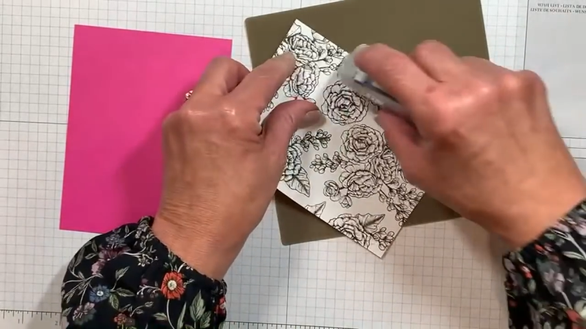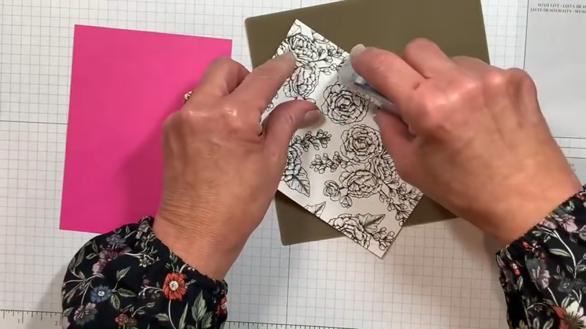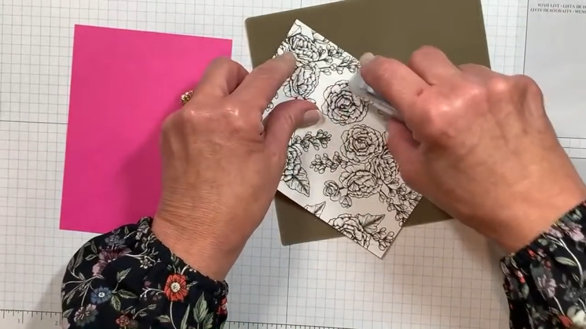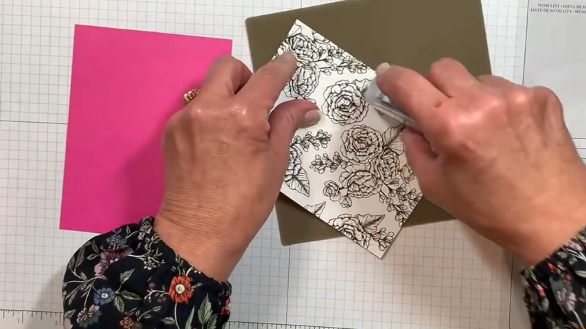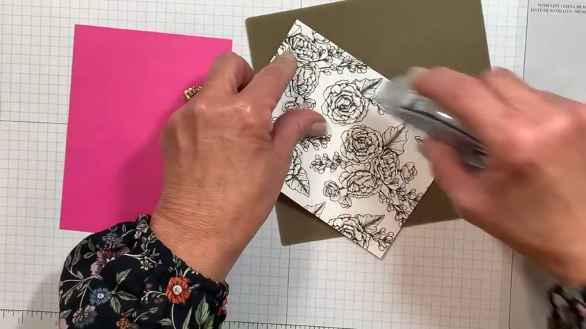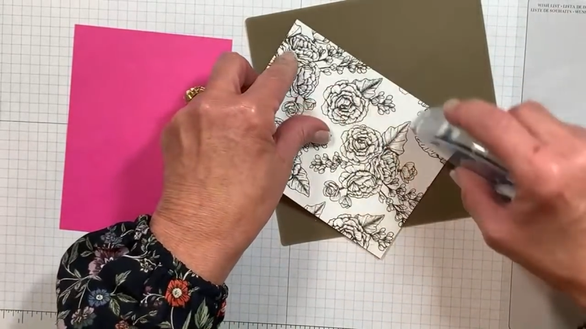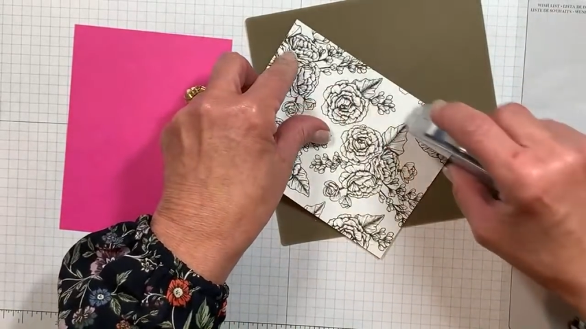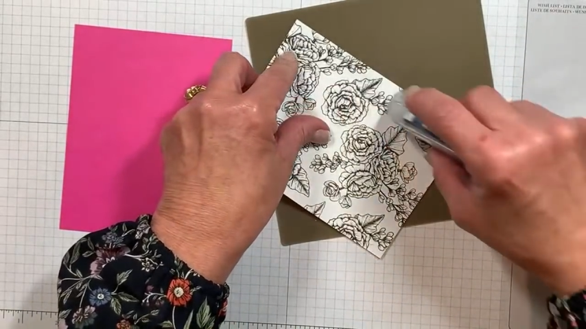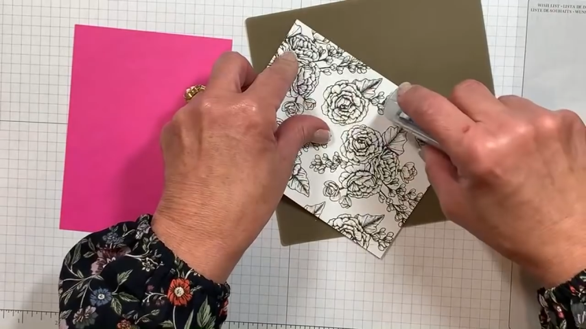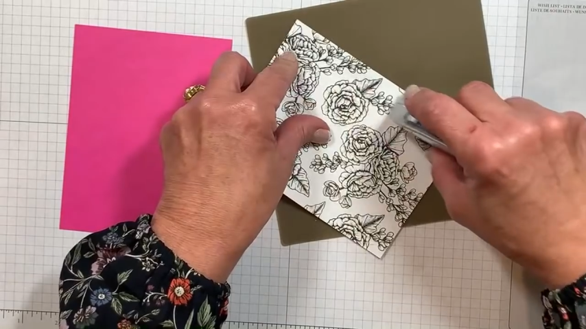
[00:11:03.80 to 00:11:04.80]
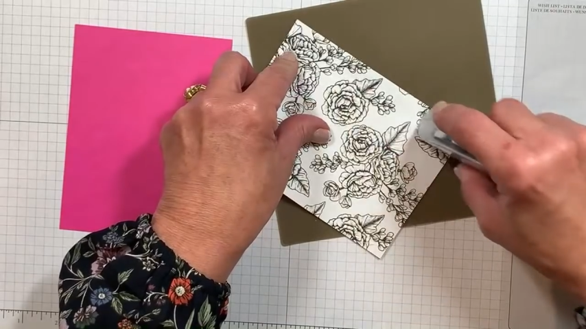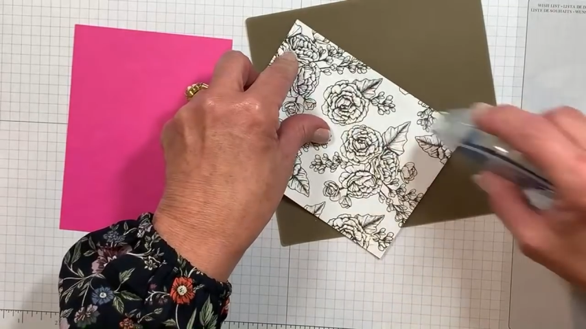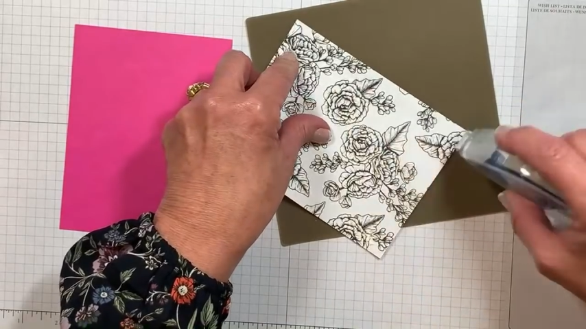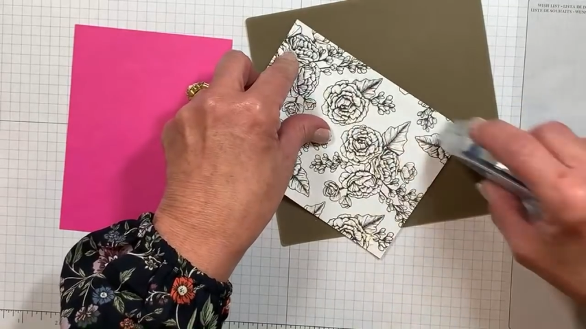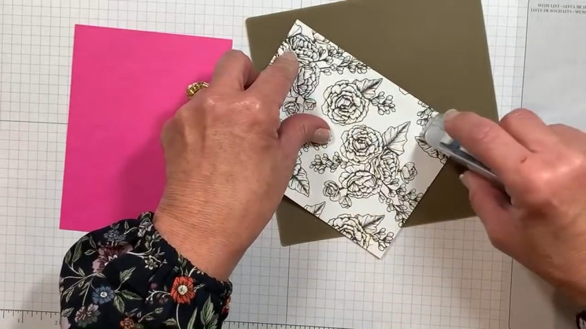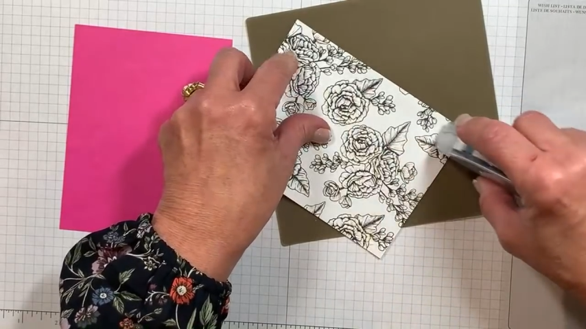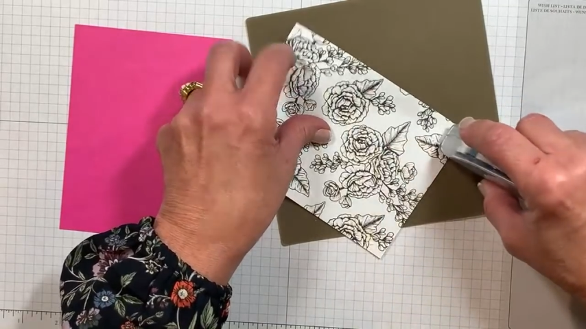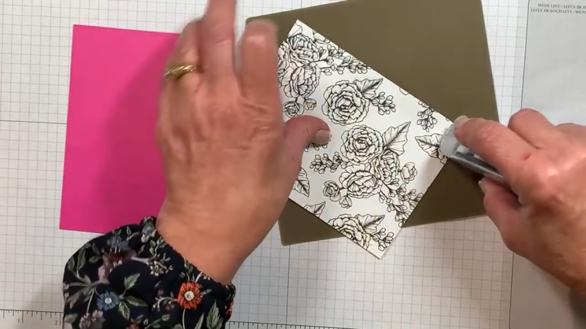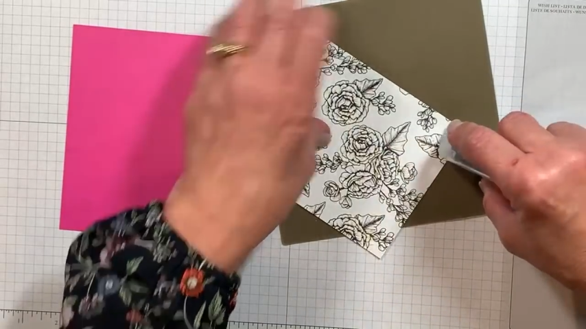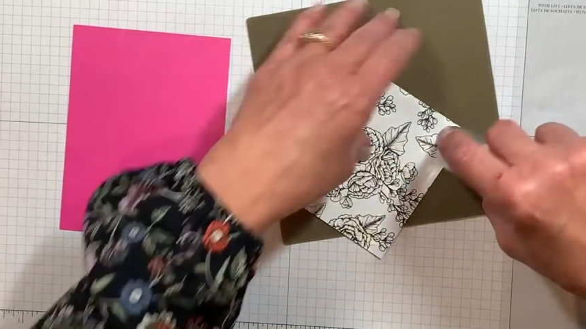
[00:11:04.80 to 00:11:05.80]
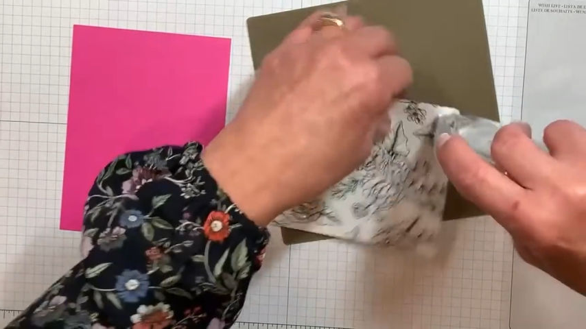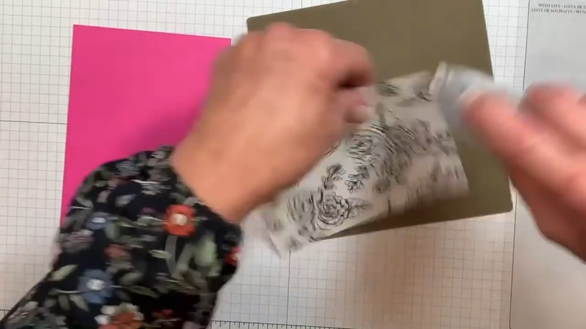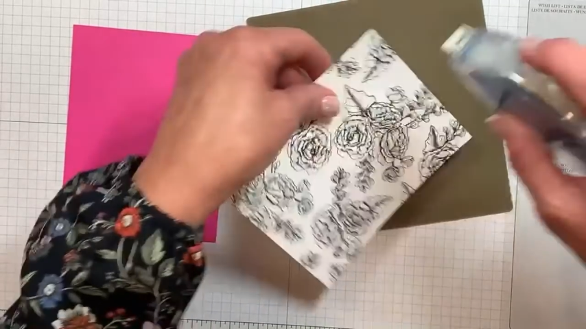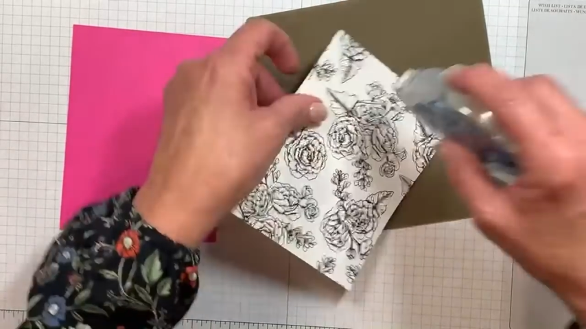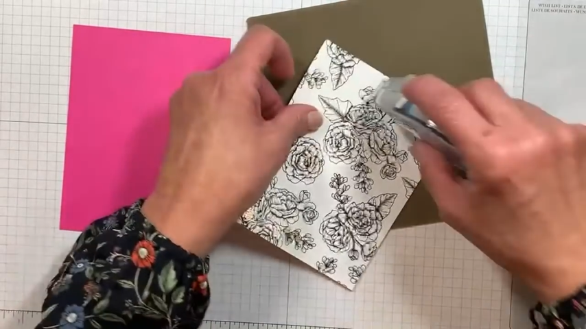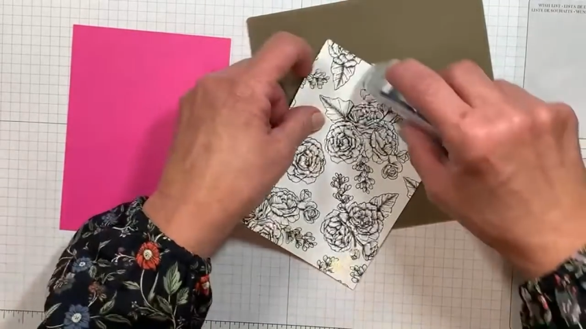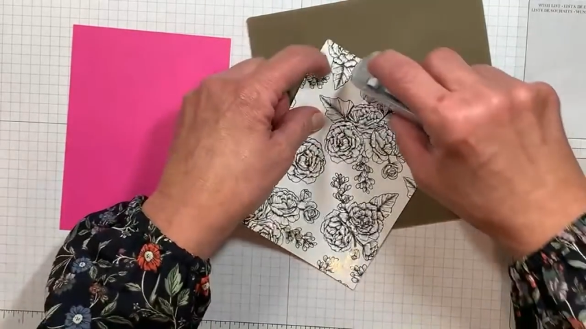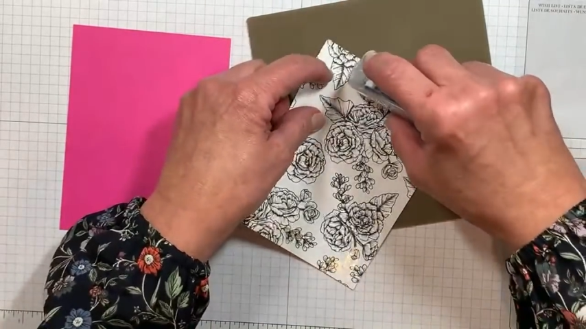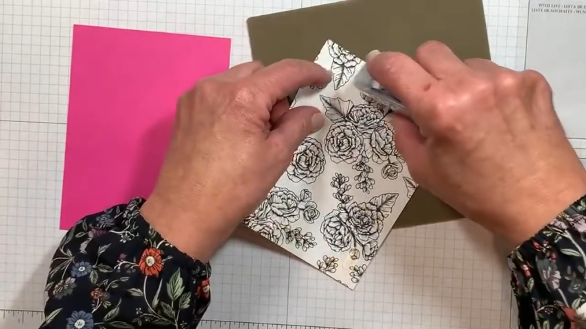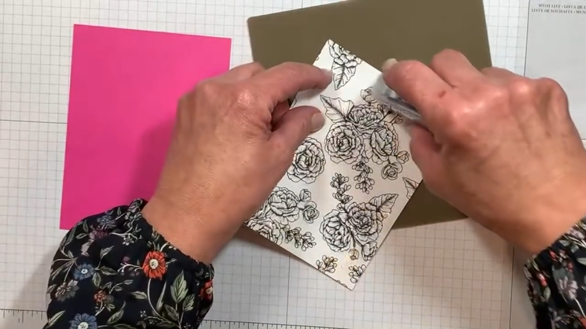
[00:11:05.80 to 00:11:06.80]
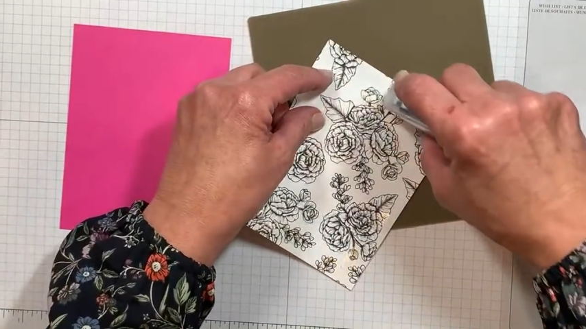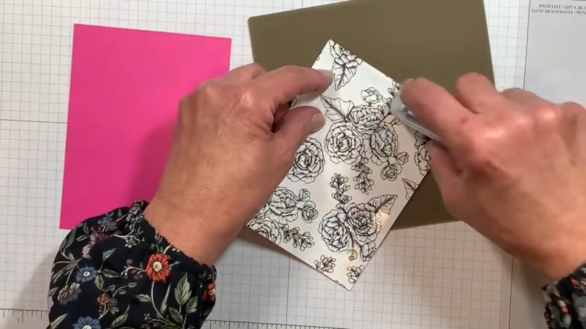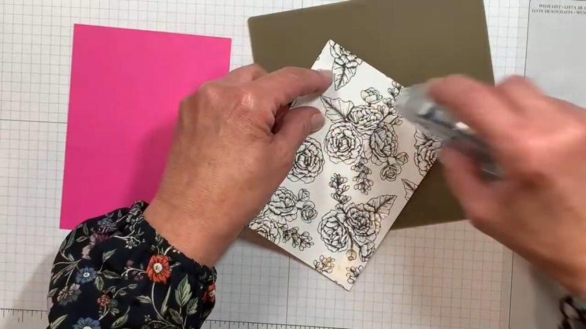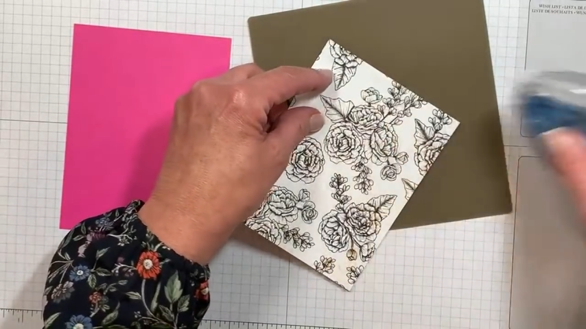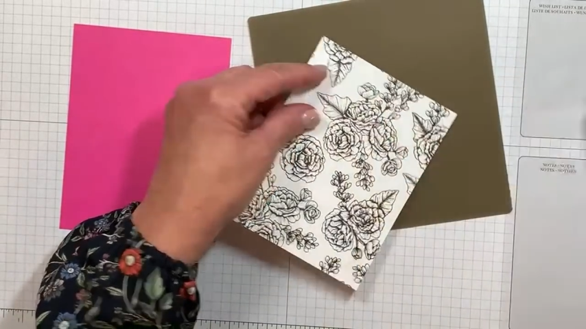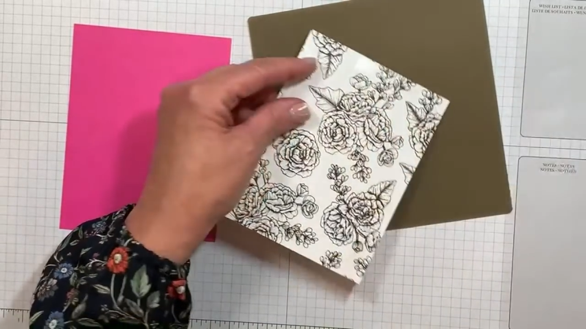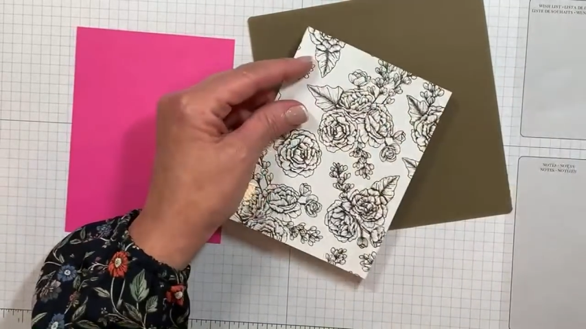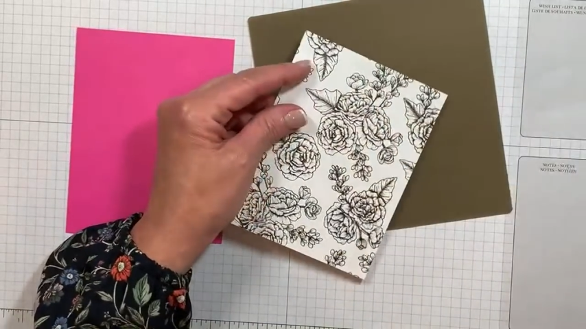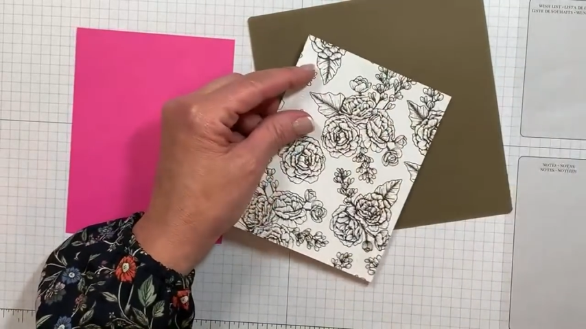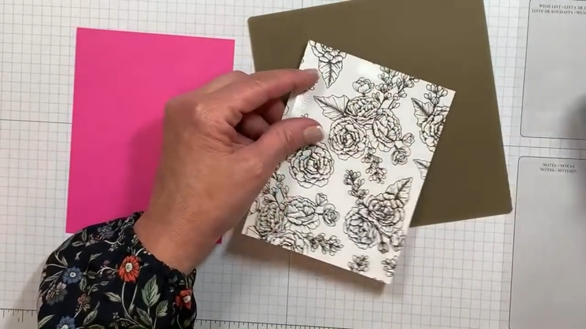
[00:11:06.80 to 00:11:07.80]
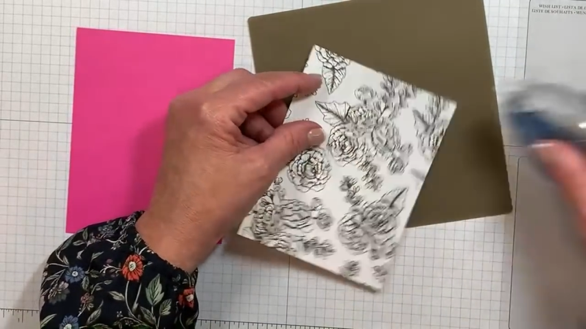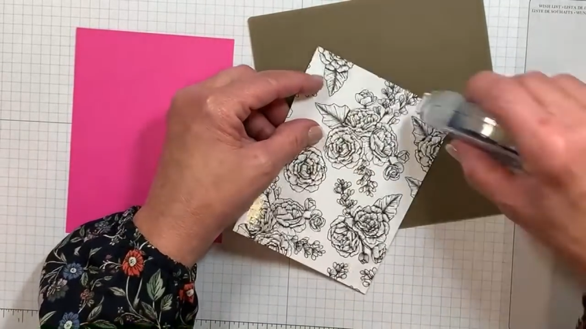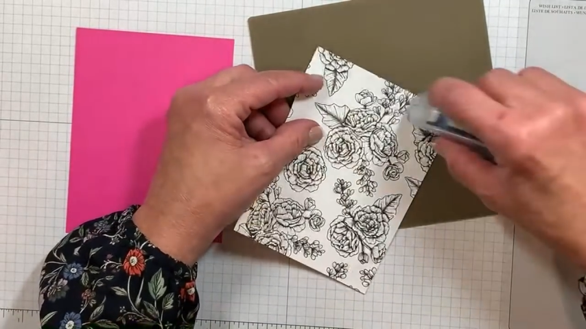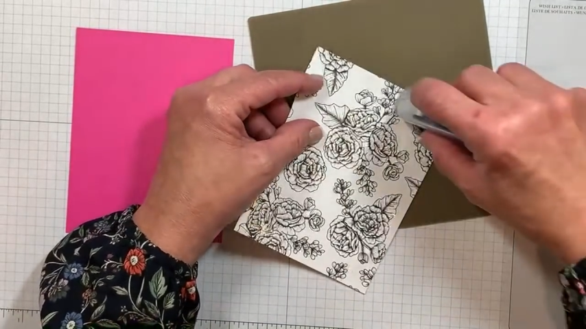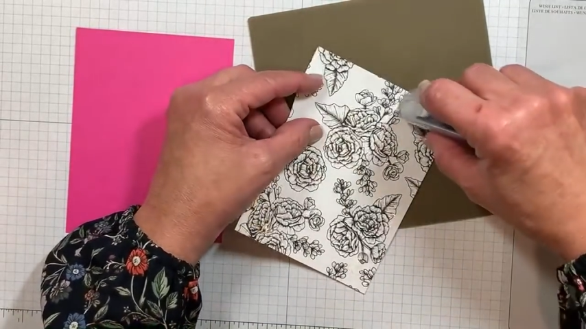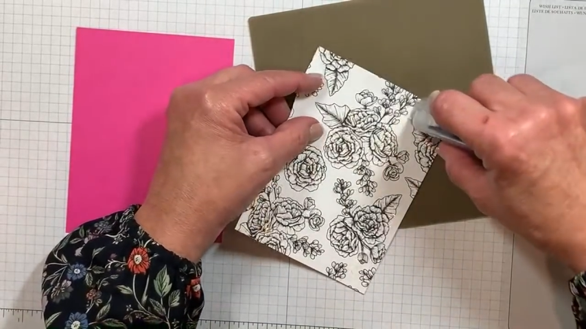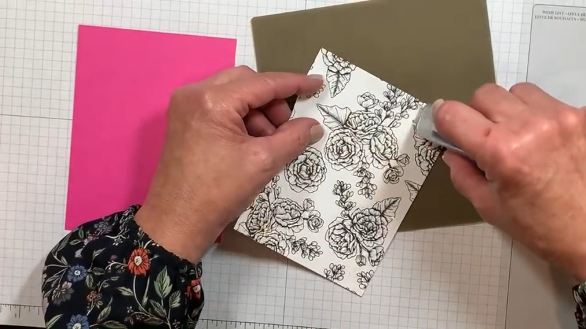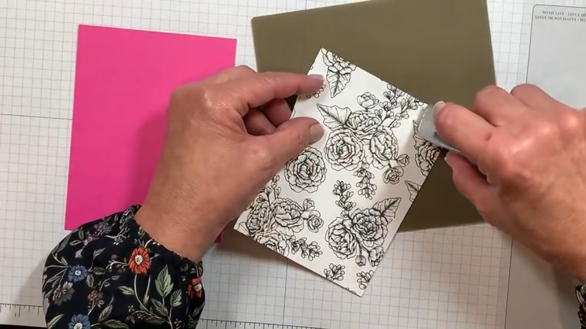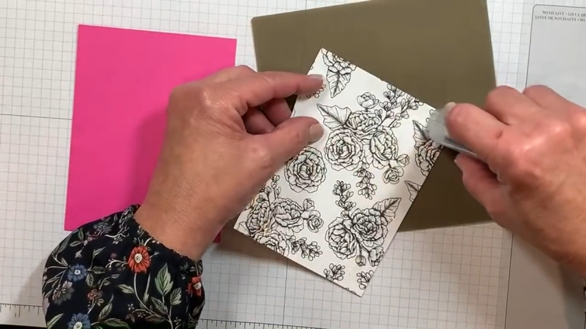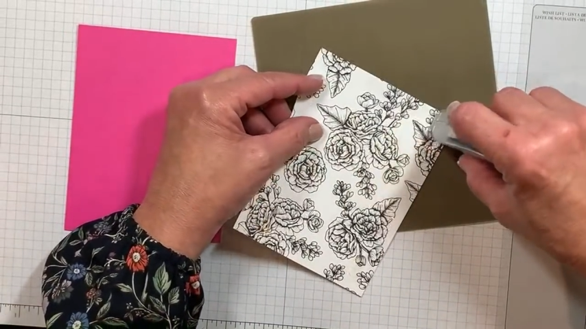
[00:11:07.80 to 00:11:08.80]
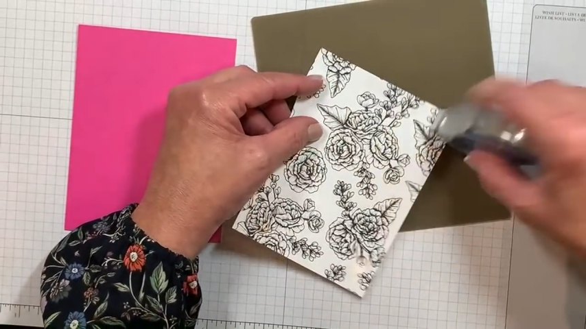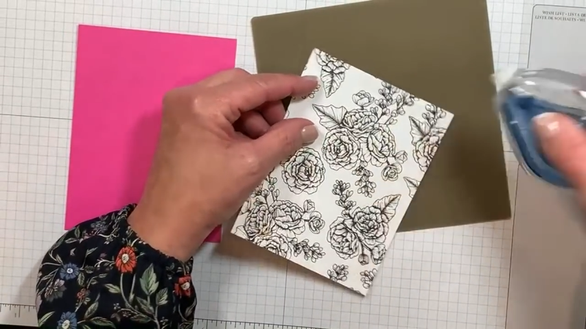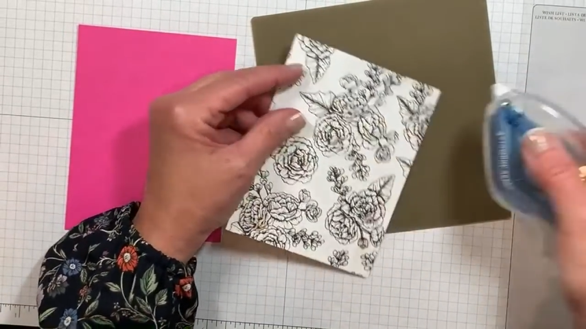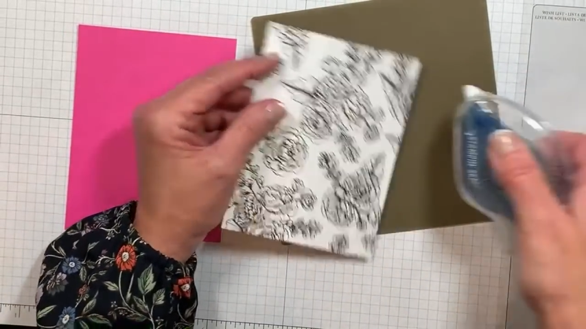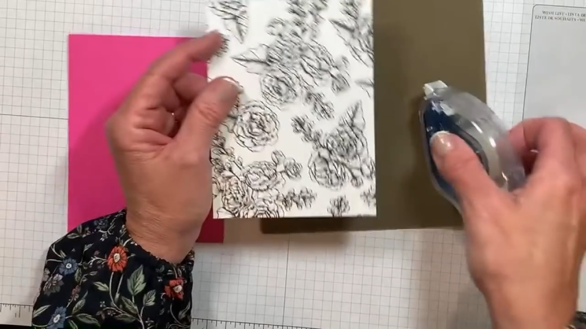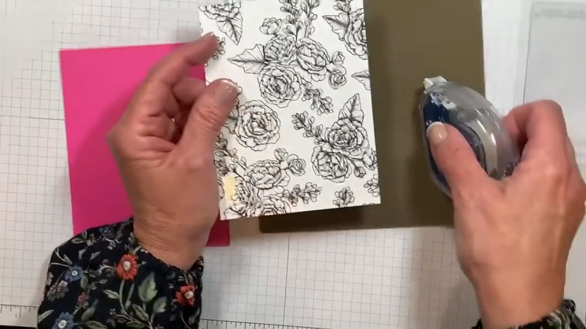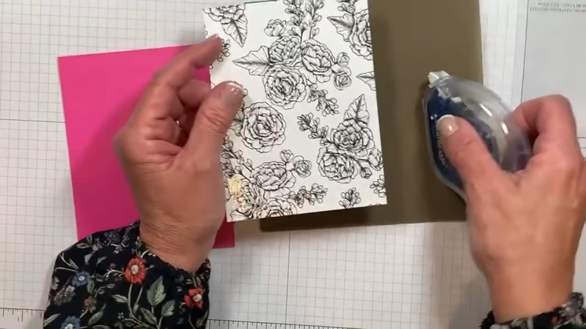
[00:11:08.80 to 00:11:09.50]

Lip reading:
No face is visible, so there are no lips to read.